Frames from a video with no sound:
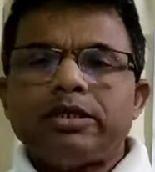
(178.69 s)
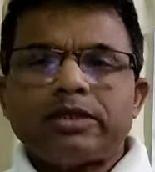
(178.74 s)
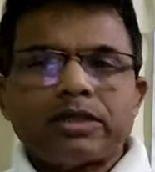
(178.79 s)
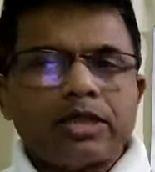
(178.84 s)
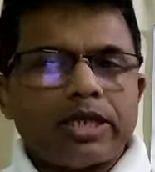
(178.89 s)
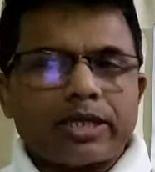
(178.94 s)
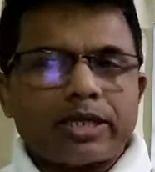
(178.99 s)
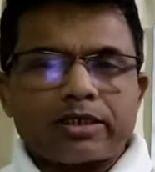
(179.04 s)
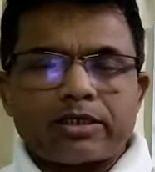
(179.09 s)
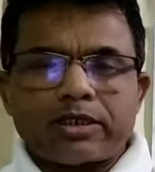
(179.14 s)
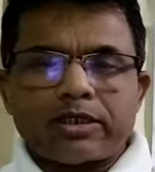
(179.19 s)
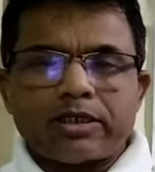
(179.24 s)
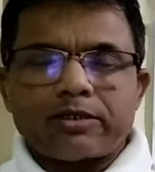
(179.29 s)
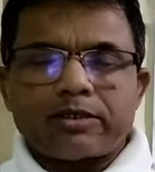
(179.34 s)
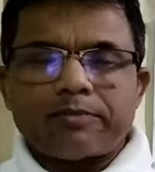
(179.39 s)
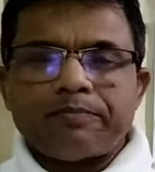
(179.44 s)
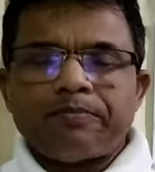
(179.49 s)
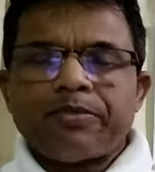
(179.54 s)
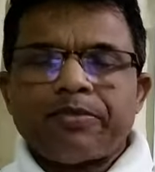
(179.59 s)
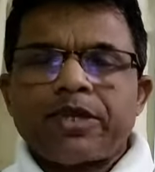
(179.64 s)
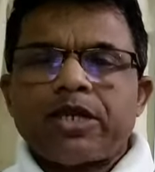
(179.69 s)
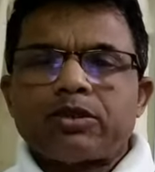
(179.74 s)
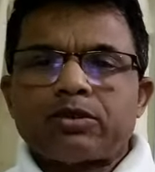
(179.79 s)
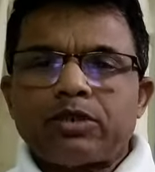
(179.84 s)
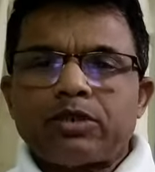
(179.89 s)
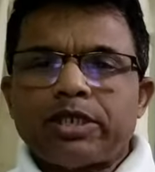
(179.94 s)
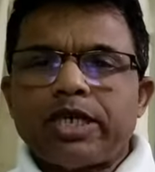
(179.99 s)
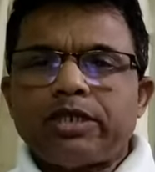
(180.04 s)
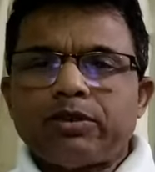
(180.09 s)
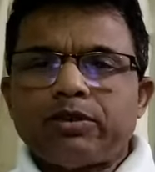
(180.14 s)
selected
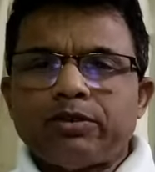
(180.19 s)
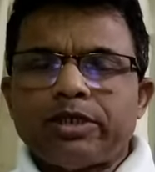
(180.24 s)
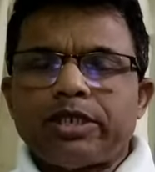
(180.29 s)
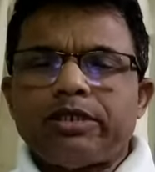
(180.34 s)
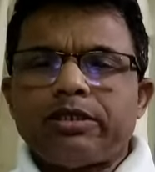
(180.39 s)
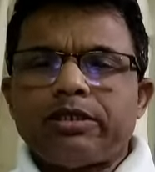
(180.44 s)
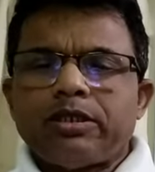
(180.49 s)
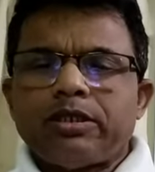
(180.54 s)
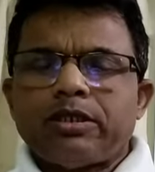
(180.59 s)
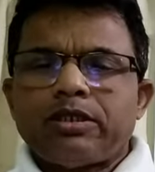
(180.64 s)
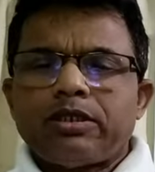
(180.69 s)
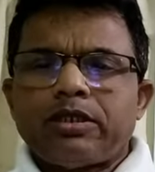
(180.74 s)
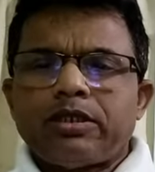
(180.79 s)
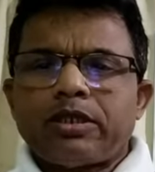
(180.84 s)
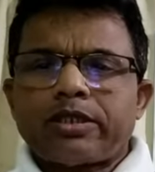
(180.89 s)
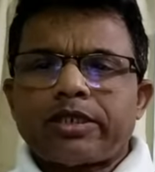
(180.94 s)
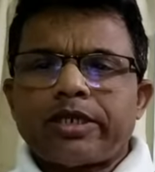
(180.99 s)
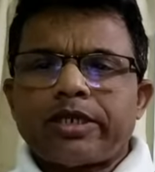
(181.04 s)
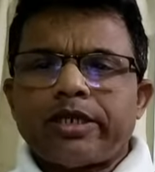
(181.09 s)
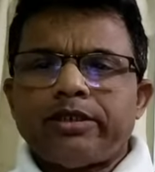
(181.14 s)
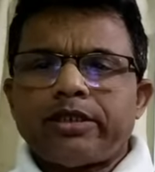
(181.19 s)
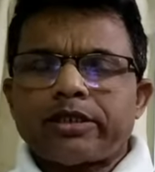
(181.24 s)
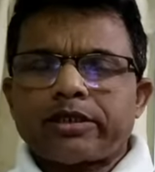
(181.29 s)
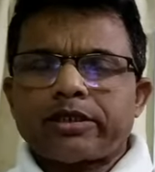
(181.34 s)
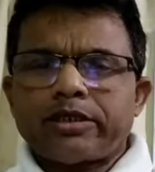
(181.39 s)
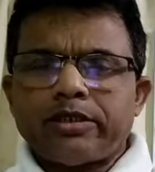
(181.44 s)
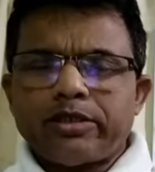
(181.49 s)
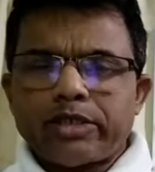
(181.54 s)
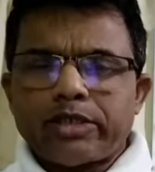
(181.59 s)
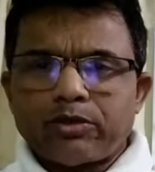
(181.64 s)
so that way the
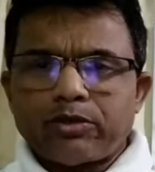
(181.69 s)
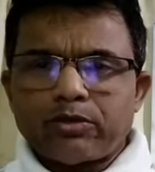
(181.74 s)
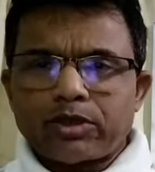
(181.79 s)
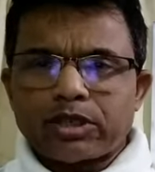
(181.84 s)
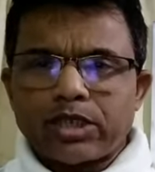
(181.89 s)
transactions that you